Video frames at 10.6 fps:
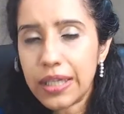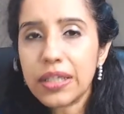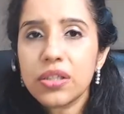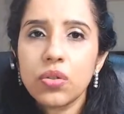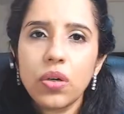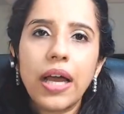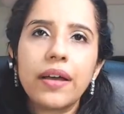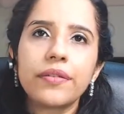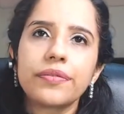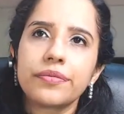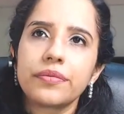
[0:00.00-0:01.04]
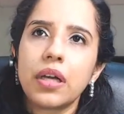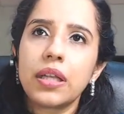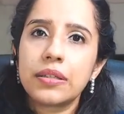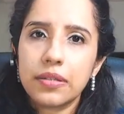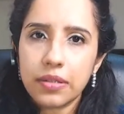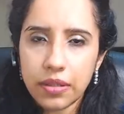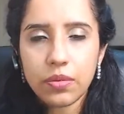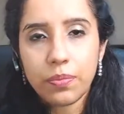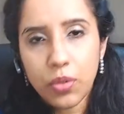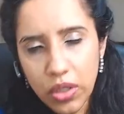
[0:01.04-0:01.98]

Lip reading: unless you have unless the